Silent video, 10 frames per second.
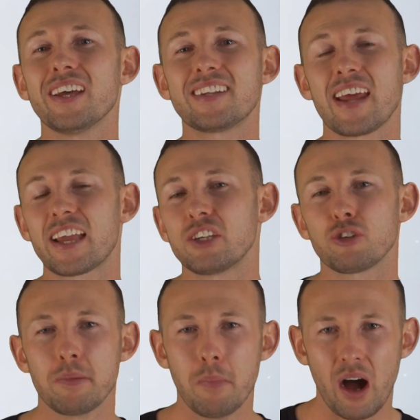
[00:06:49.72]
a
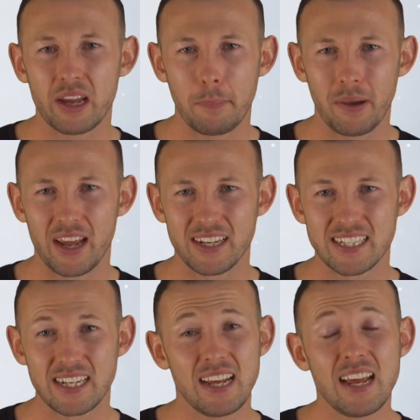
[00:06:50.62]
secondary
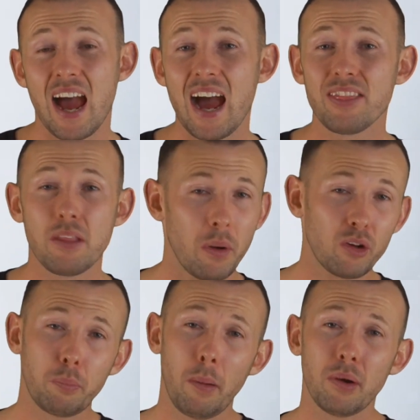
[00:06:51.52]
marketplace, and the
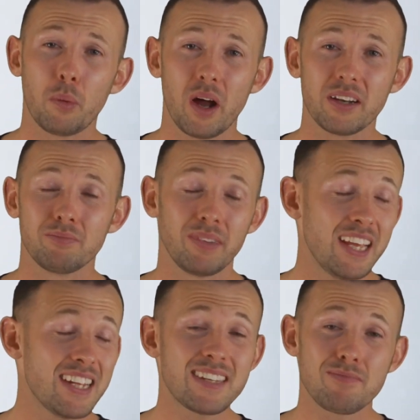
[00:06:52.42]
most popular one
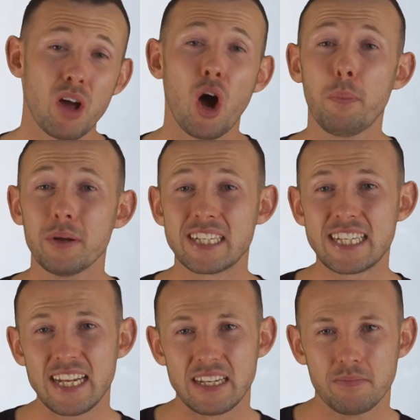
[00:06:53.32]
is
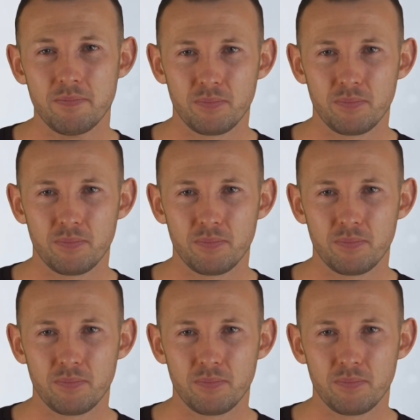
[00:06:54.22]
OpenSea.